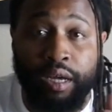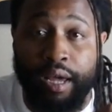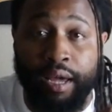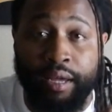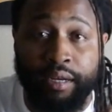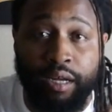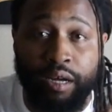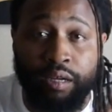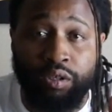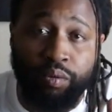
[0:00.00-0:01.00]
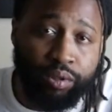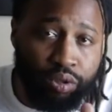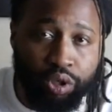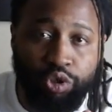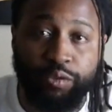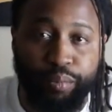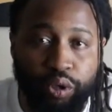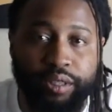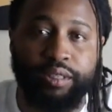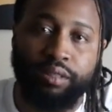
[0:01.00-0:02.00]
and we do a little
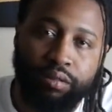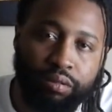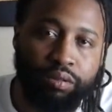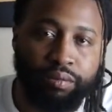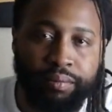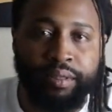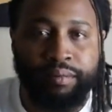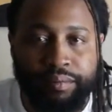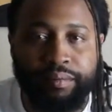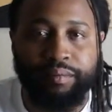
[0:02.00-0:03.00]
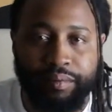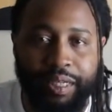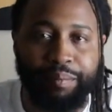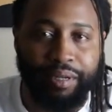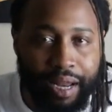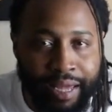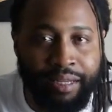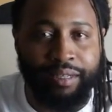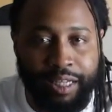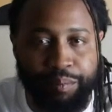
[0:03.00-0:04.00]
sports, and you know what I mean. We keep it
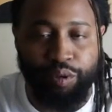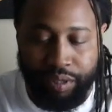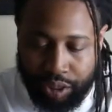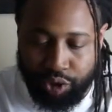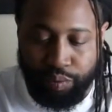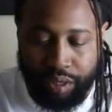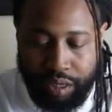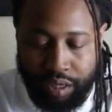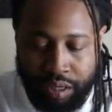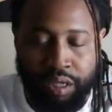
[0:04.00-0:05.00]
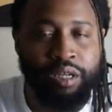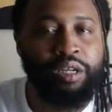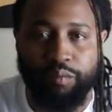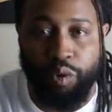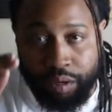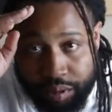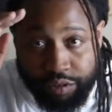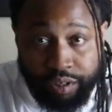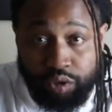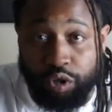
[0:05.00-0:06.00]
light and get you in here. Welcome to the
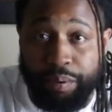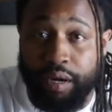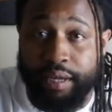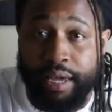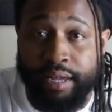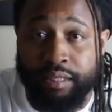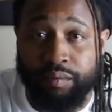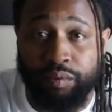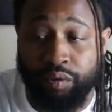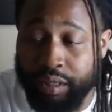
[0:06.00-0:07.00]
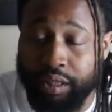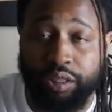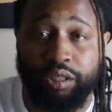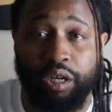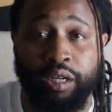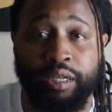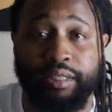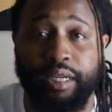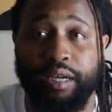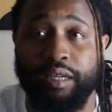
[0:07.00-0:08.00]
Green Thought podcast. We're gonna get this started in a
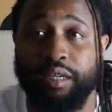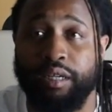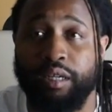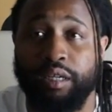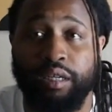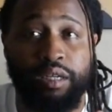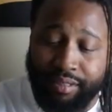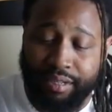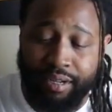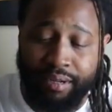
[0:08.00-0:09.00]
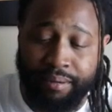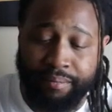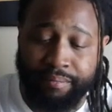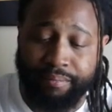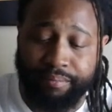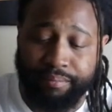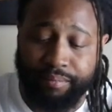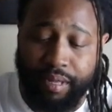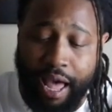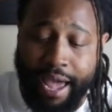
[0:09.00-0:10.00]
second. I
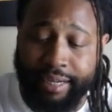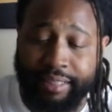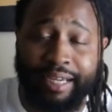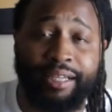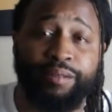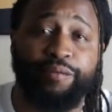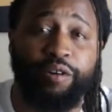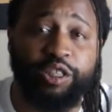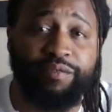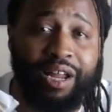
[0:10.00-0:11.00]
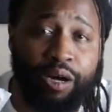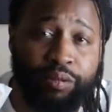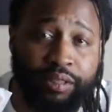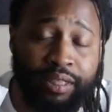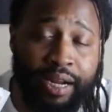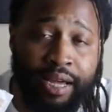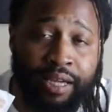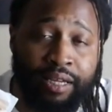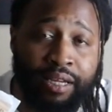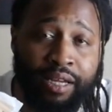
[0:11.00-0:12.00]
actually got some fresh flowers
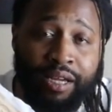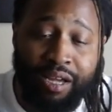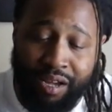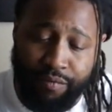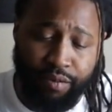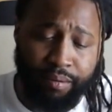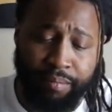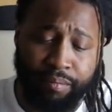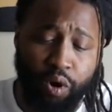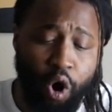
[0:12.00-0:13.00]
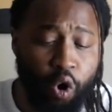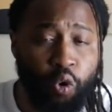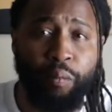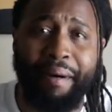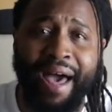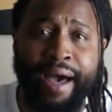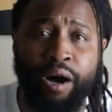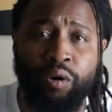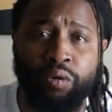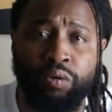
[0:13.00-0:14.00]
tonight from Old
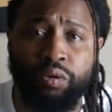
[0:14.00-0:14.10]
Pal.